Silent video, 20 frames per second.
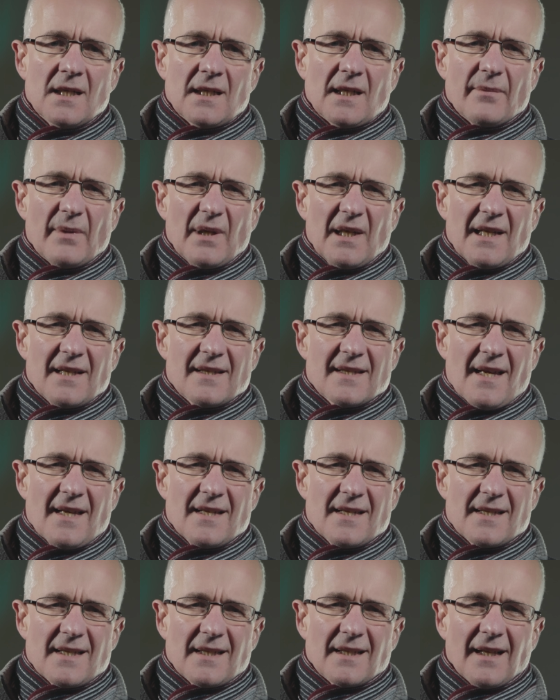I mean, it
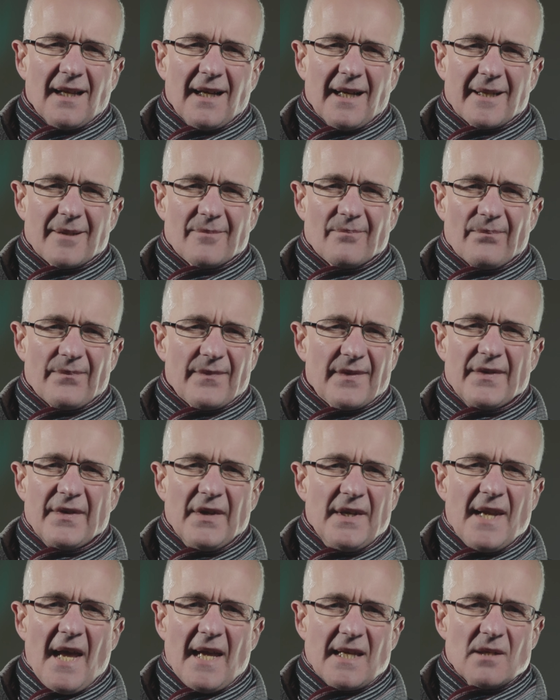tasted like
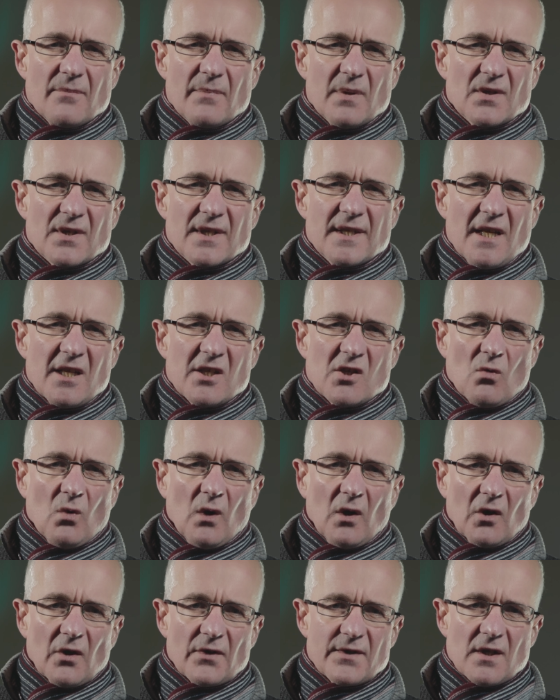the neighbour's
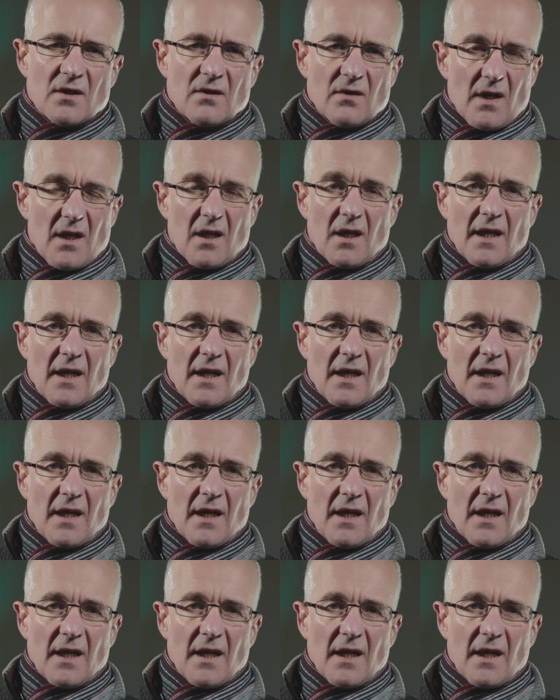dishwater,